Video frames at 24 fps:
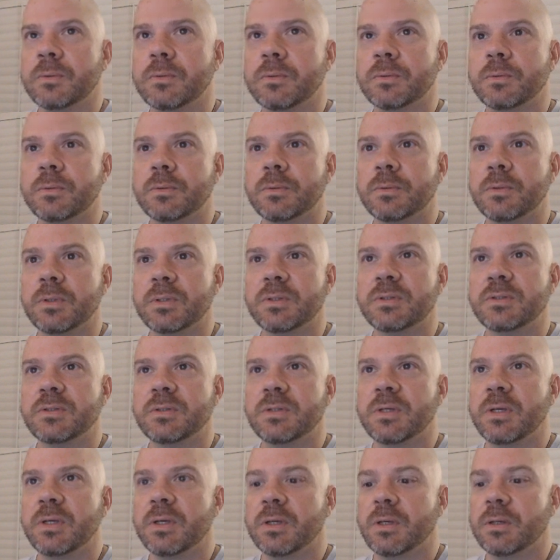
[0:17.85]
Let's see.
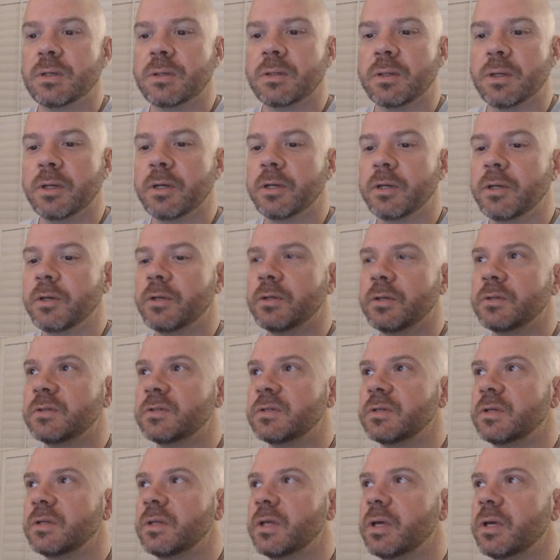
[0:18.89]
There you can see
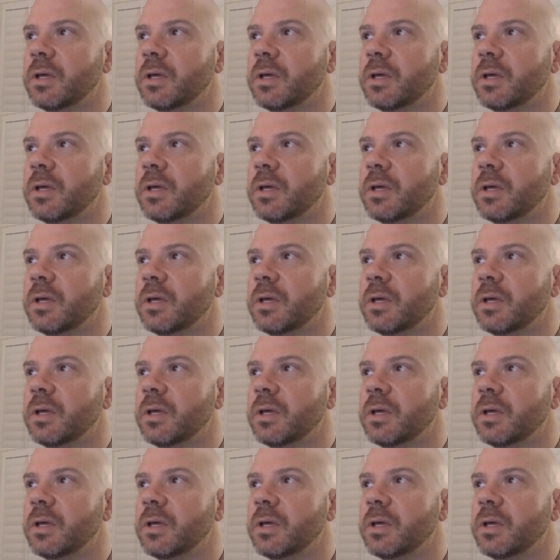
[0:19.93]
that.